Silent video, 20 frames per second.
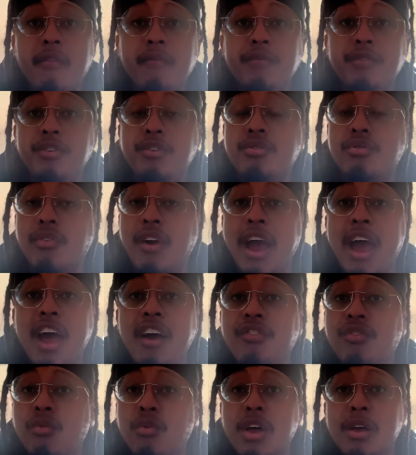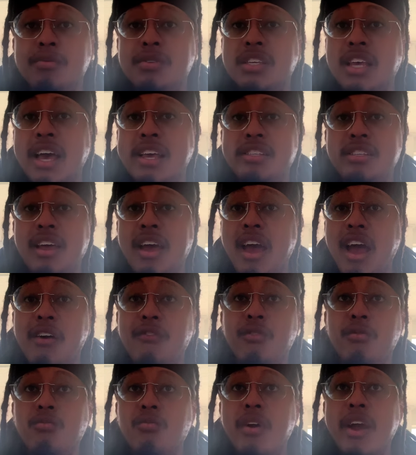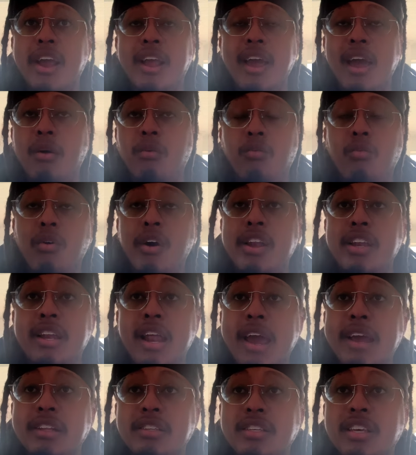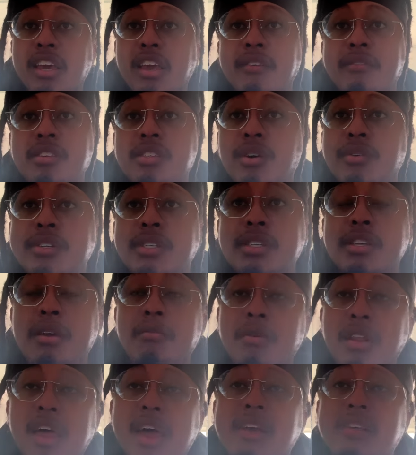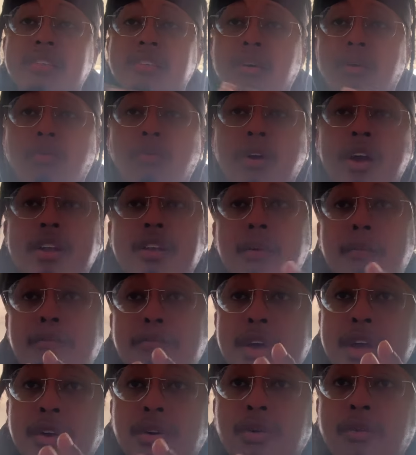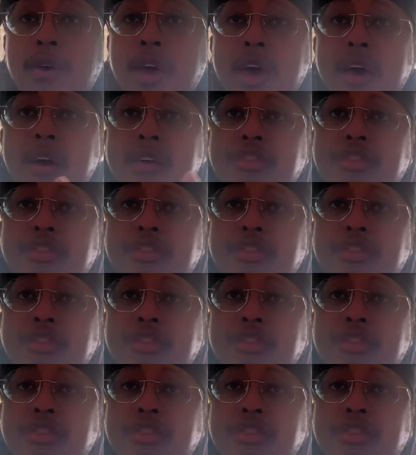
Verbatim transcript: draft websites that have him ranked at 119. So it's seeming like somewhere in the middle.